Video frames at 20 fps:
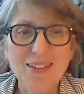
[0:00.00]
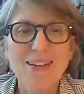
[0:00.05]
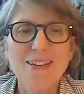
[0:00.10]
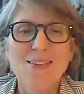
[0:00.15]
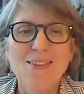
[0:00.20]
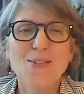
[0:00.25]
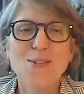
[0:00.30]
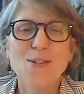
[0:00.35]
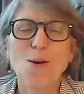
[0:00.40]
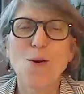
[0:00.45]

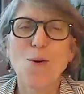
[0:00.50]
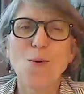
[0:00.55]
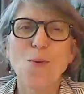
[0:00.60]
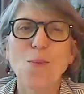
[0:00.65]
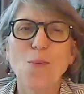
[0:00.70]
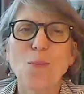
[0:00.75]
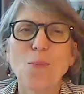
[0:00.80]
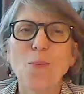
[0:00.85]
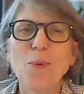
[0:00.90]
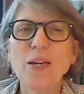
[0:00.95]

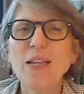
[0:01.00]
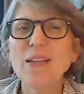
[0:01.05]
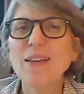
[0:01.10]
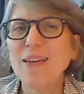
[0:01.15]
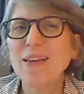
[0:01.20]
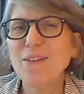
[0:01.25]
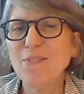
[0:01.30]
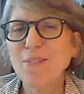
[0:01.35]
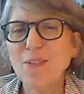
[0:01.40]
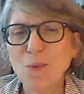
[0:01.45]
So we
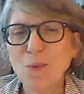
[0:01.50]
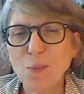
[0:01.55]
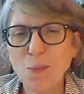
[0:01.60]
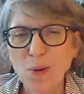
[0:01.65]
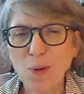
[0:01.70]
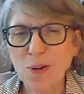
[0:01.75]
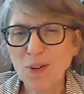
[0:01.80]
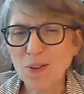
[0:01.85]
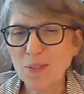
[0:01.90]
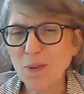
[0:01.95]
live in a
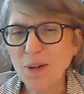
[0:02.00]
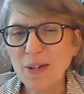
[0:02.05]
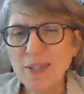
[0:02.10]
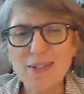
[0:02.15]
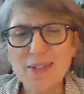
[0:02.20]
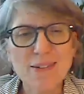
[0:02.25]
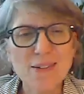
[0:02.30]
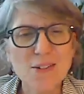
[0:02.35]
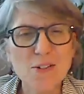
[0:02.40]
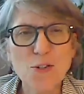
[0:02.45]
world, right,
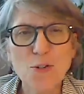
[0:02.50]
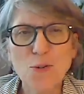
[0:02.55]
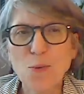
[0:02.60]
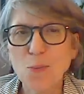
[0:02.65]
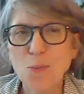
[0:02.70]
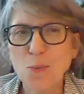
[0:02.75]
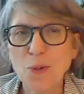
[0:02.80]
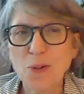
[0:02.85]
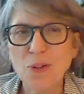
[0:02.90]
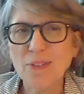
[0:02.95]
in a digital
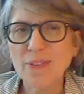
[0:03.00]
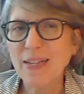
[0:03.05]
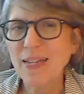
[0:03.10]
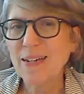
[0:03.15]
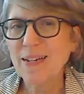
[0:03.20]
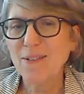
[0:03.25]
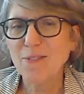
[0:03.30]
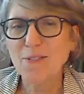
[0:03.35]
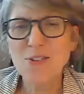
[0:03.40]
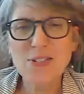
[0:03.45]
world
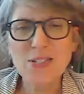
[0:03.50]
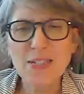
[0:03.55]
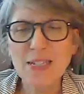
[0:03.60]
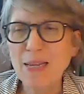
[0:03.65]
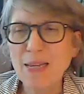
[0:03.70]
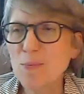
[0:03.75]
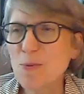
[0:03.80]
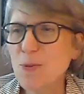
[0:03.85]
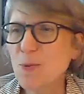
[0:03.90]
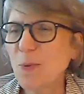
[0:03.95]
that never
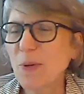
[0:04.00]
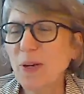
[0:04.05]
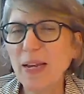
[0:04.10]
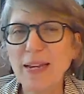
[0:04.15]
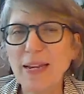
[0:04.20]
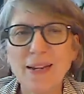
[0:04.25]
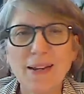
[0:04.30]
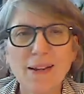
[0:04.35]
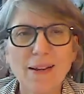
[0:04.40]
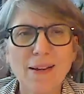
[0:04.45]
sleeps. We're
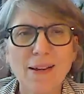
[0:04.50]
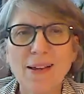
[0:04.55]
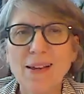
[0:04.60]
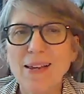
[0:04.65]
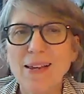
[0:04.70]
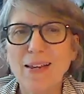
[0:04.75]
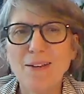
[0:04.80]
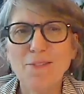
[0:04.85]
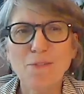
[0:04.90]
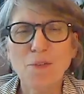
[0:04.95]
getting
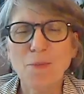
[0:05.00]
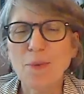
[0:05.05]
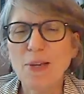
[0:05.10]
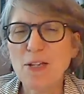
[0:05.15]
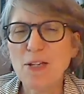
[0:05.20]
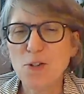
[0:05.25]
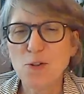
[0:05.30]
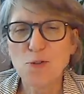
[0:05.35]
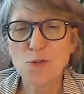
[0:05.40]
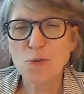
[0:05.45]

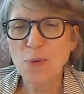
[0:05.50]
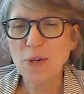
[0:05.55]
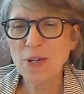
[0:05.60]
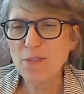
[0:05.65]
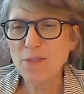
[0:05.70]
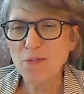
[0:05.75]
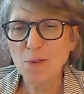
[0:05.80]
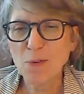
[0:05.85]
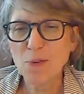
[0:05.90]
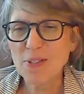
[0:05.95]
information
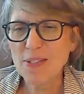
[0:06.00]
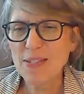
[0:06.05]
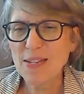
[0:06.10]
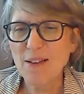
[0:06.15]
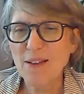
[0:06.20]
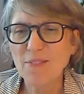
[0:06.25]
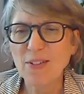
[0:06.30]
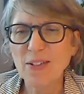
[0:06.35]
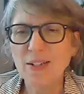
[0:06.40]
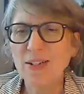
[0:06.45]

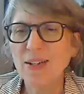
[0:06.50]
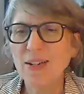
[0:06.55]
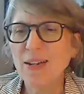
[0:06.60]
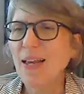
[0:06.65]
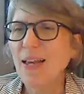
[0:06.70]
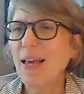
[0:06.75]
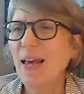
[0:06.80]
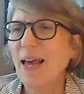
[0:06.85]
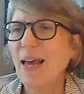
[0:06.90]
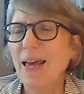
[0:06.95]
24/7.
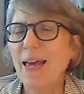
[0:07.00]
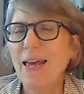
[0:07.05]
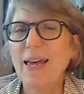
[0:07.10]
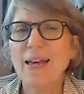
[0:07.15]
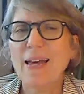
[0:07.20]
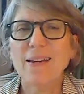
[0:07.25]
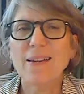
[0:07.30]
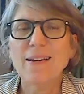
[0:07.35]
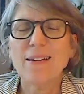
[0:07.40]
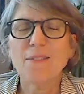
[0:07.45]

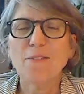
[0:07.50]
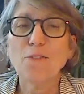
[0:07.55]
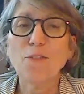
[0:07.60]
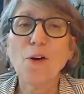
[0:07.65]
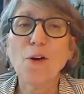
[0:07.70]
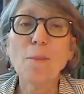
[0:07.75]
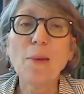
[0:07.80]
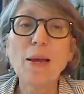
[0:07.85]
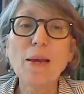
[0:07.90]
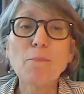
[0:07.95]
And
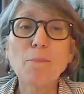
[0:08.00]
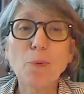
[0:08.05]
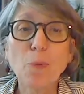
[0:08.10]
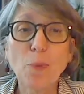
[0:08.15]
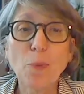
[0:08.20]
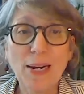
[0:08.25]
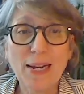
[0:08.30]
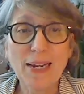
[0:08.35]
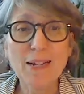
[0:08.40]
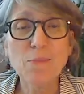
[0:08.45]
from a
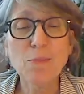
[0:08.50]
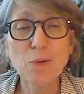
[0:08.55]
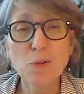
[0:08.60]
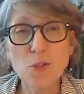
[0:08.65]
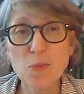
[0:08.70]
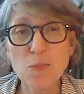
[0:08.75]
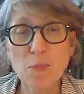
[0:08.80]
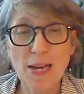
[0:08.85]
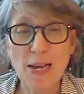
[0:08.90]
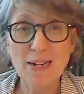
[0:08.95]
brand
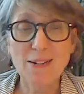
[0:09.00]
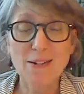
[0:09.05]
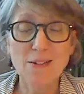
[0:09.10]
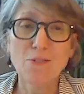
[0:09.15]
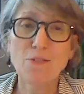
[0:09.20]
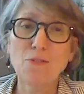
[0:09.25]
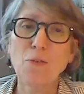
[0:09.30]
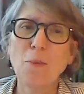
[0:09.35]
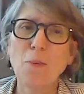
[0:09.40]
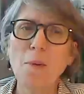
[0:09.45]
perspective,
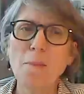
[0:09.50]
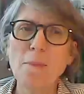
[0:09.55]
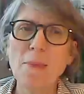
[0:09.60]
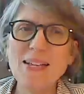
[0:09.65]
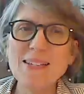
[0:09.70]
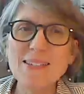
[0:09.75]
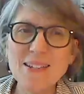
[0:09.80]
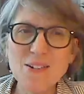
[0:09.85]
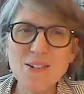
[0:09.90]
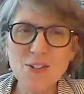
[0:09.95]
or from a
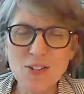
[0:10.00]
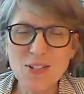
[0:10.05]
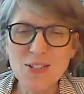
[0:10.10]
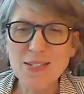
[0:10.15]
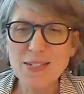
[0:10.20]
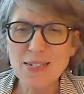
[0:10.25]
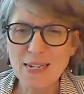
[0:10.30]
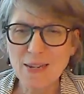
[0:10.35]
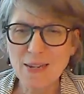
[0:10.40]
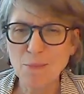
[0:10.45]
messaging
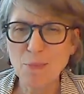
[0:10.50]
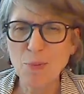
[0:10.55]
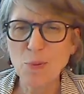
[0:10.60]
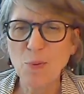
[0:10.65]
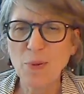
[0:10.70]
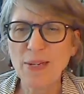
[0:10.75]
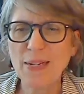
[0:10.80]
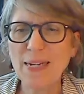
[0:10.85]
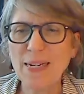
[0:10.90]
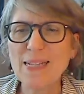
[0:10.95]

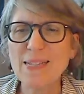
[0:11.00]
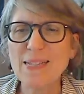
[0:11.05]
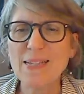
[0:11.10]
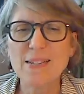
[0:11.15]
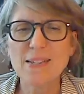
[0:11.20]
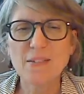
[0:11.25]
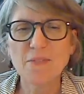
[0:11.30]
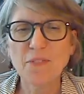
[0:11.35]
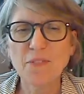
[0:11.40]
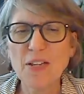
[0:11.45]
standpoint, it's
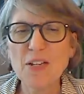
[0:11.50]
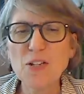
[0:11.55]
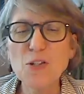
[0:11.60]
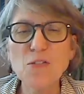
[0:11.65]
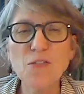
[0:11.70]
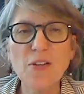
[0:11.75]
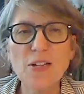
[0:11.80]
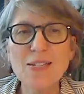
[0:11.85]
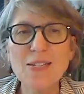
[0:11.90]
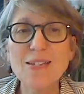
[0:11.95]
as if each
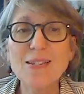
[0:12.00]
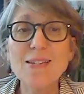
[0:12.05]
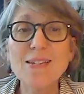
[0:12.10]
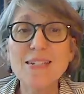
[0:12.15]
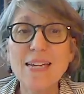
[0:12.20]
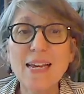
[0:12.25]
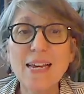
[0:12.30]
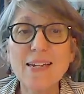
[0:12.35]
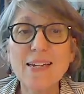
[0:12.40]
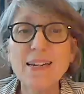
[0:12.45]
of us is
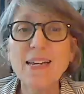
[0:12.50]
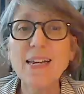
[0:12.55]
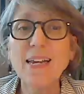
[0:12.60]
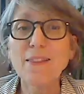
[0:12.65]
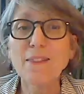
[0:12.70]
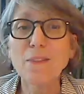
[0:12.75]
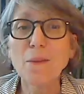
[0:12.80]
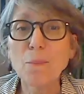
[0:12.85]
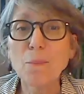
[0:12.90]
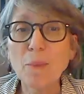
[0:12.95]
standing
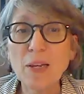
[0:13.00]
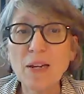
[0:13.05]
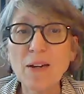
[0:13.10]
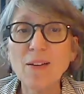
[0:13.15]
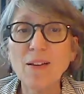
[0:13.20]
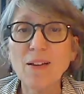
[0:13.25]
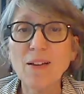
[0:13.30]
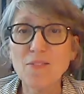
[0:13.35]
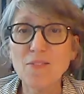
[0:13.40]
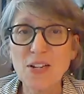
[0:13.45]
in the
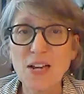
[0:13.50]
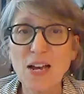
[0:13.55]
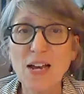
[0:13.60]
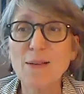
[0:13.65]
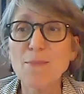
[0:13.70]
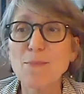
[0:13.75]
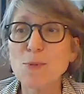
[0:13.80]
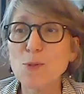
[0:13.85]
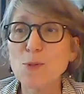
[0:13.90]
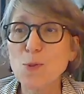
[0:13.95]
middle of
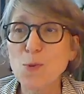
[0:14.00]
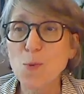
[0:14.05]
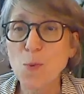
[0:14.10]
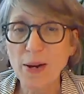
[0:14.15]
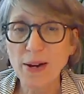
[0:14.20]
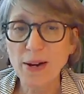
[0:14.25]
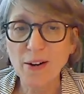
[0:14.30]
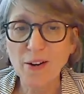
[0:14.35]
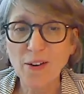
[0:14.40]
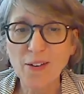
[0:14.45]
Times
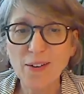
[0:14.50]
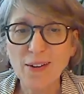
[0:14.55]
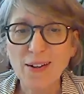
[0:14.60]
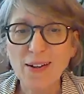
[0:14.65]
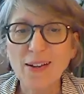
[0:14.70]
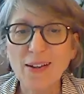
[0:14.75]
Square,